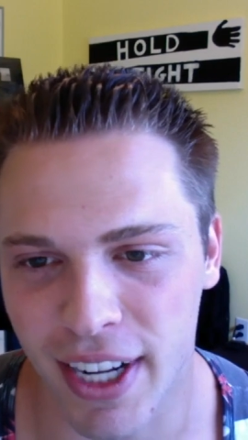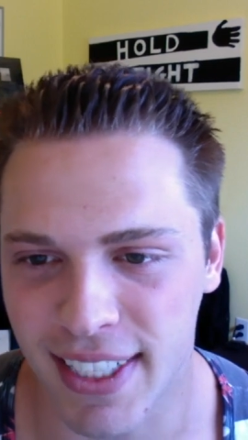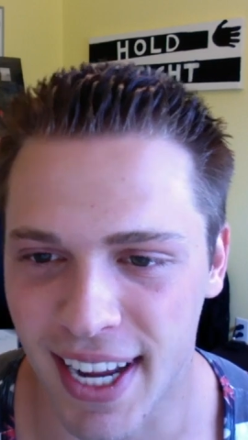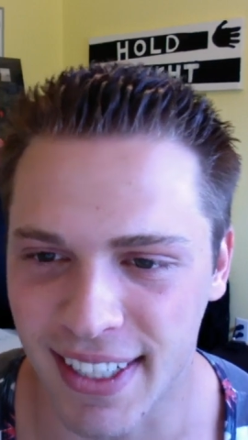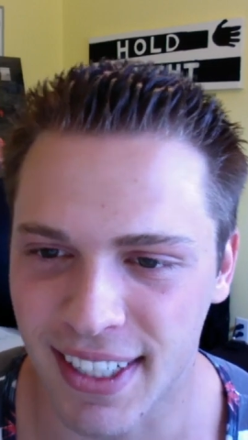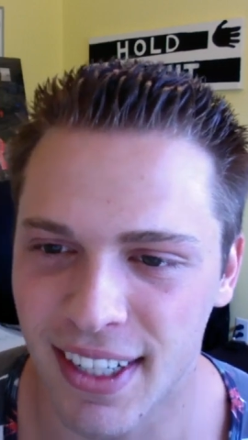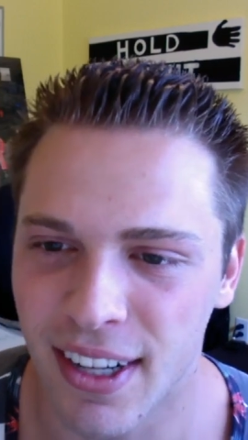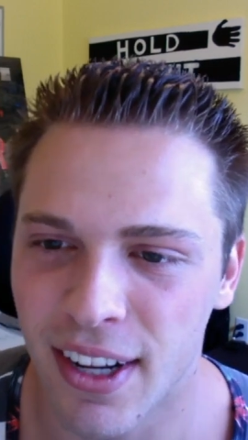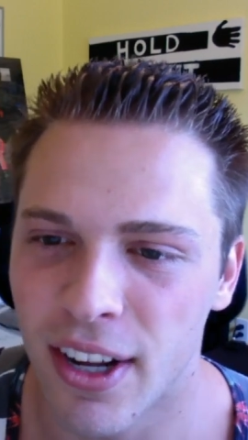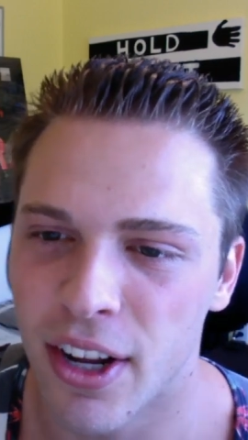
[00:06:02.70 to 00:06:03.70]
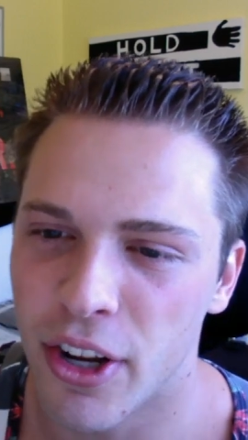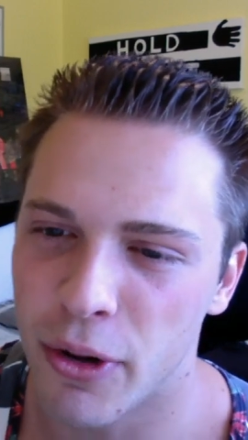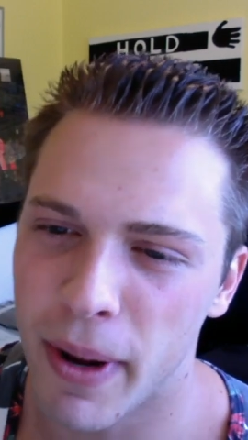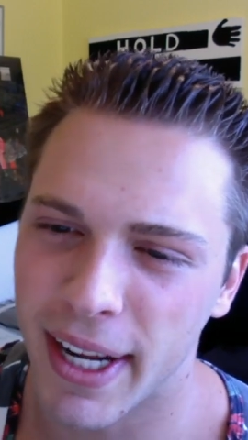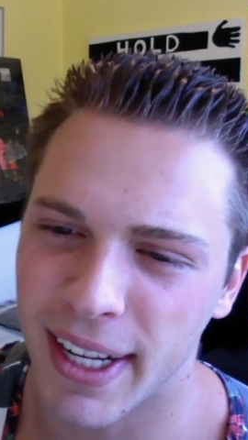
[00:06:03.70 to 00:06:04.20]
guys ask.
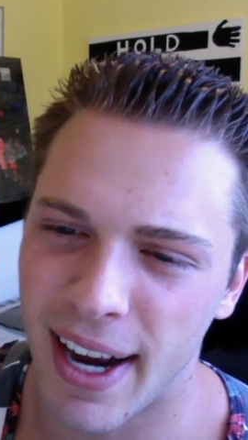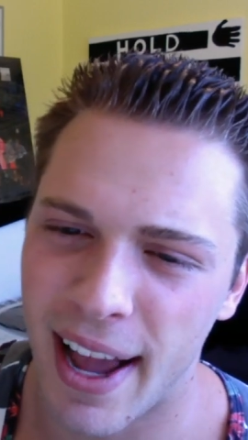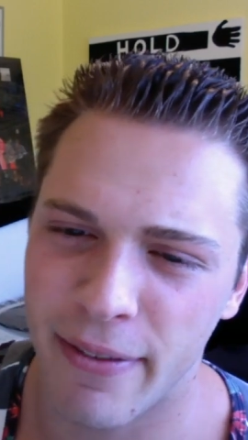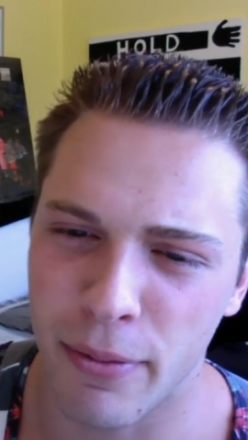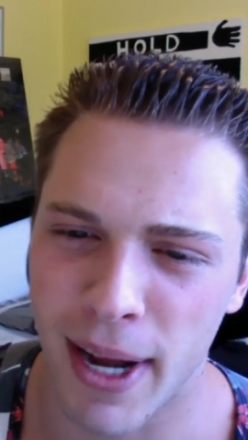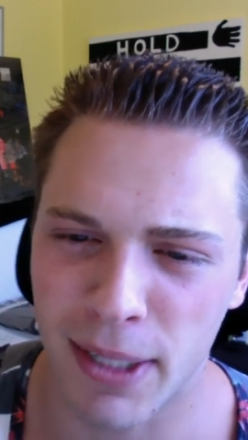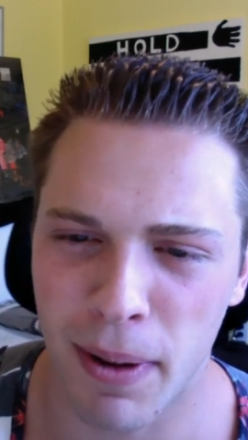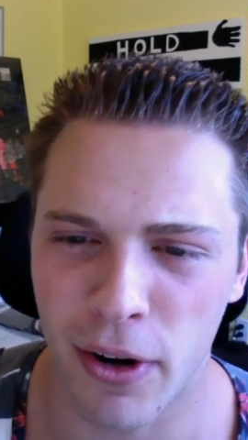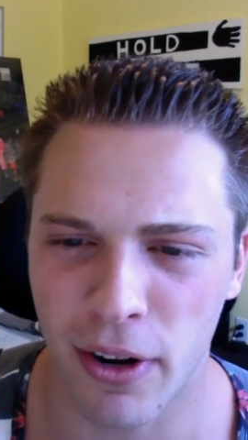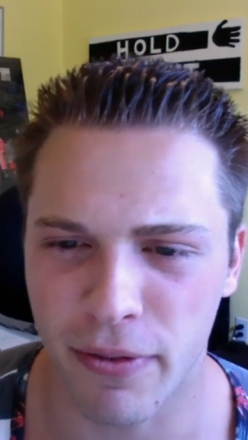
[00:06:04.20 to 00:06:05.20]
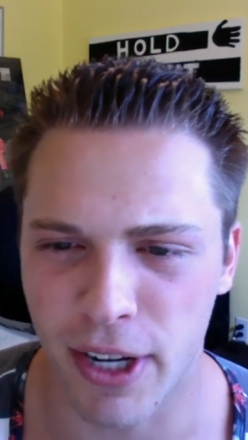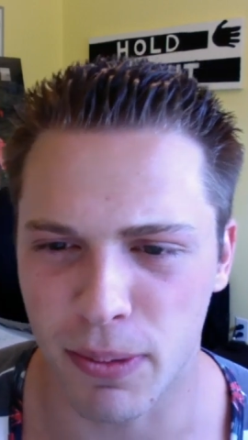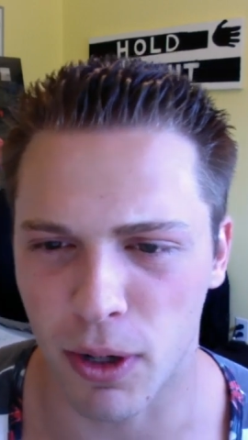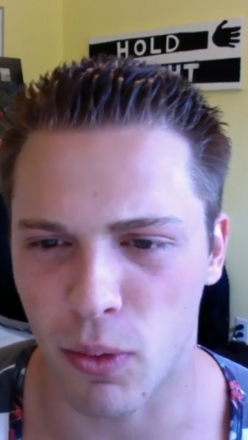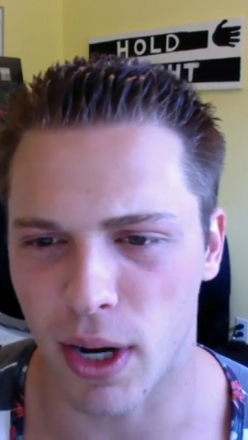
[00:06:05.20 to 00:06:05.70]
You making an ad for Max Bounty on
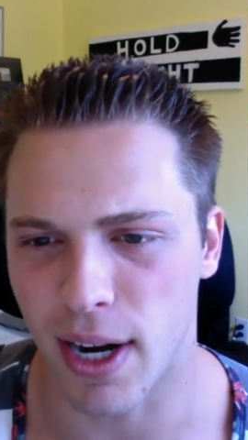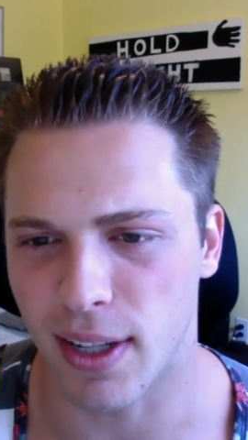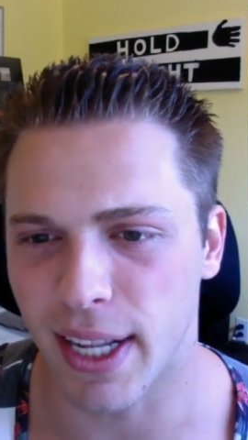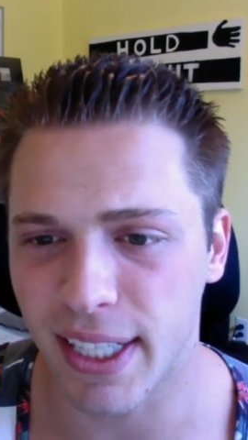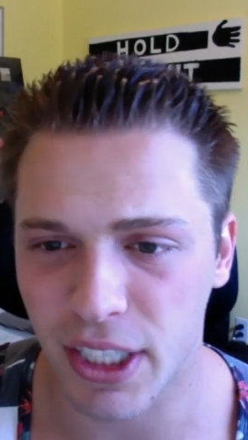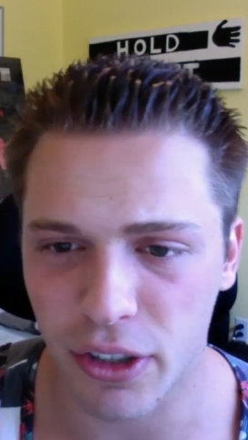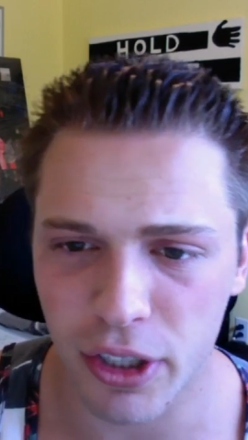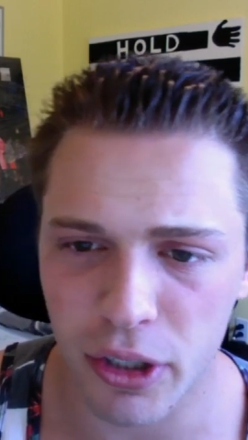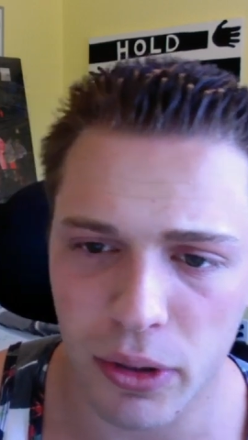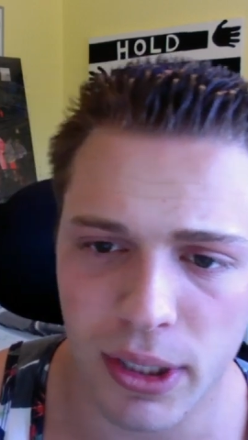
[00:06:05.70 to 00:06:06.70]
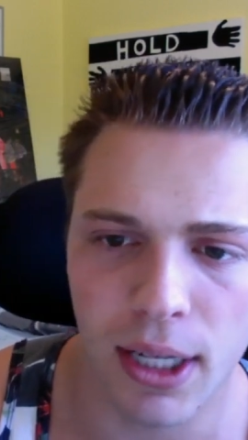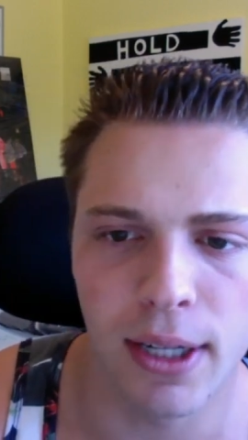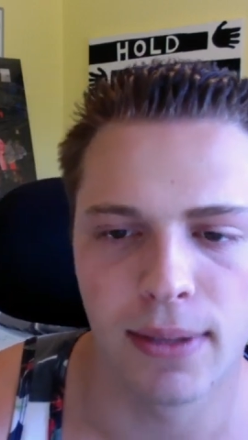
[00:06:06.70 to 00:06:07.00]
Facebook. What kind of link do you use?